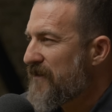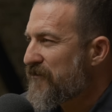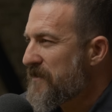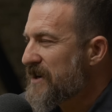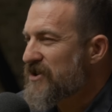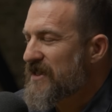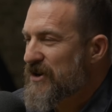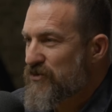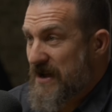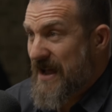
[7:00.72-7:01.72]
information
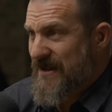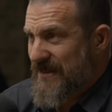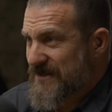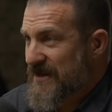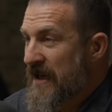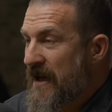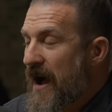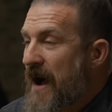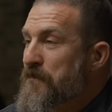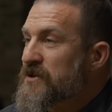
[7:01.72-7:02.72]
that created this
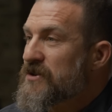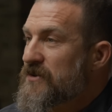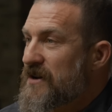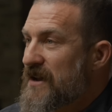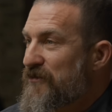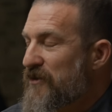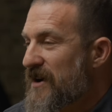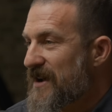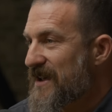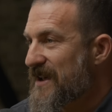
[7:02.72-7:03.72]
opportunity
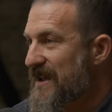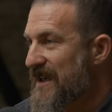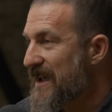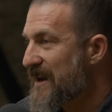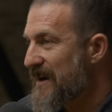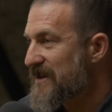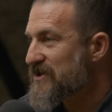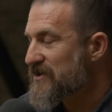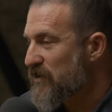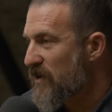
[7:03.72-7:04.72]
for a kid in
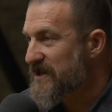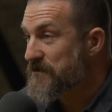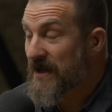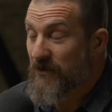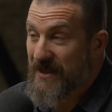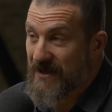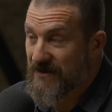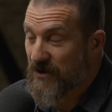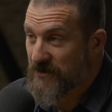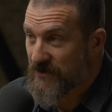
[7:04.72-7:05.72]
his twenties? By the way,
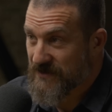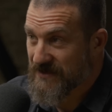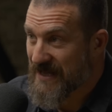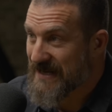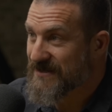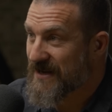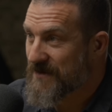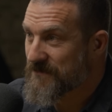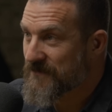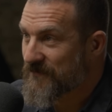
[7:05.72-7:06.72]
no one knows his last
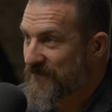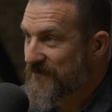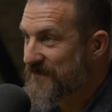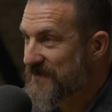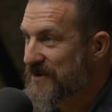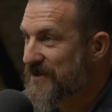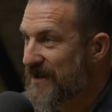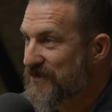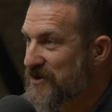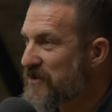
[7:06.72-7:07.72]
name. Very
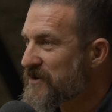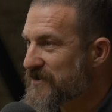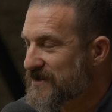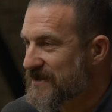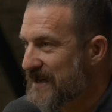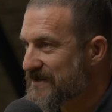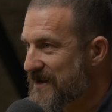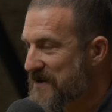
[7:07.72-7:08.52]
clever. No one knows his last